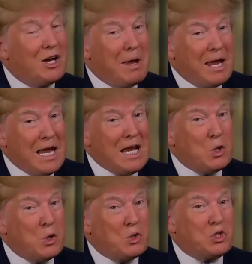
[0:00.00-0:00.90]
man
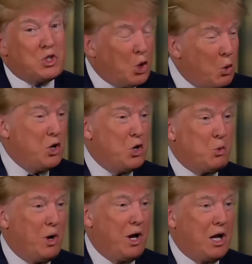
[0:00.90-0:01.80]
who's so
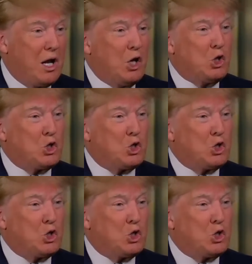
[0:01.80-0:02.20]
underrated and he's